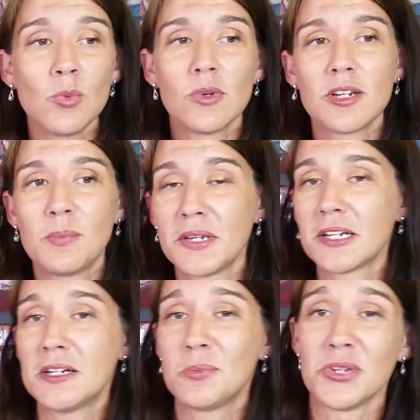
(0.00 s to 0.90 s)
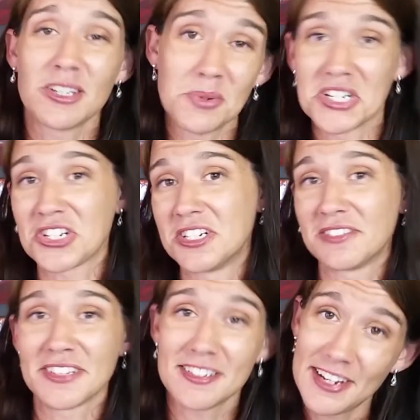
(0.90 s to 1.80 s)
We're gonna pick it up with question
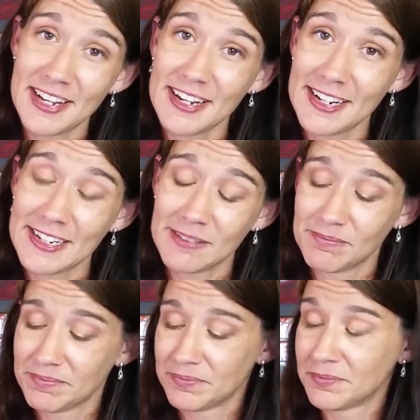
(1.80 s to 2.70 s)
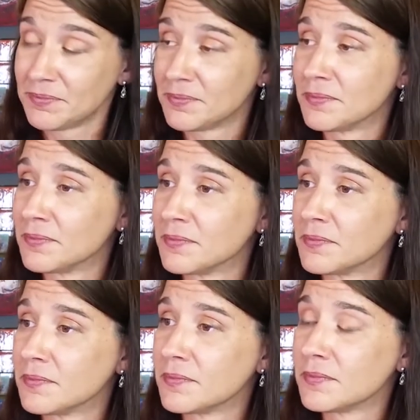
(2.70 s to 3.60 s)
of the day.